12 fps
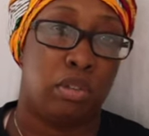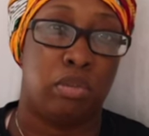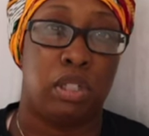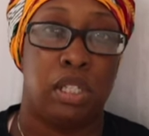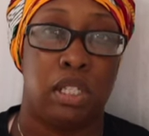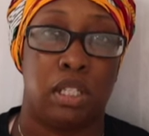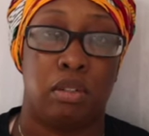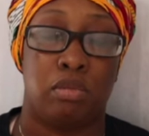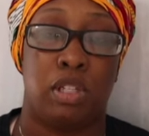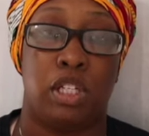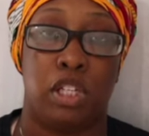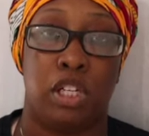It really doesn't
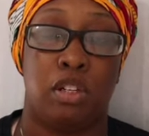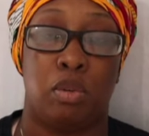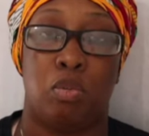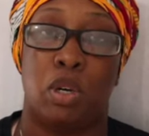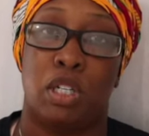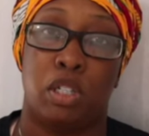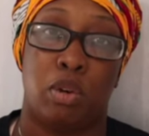reach either one,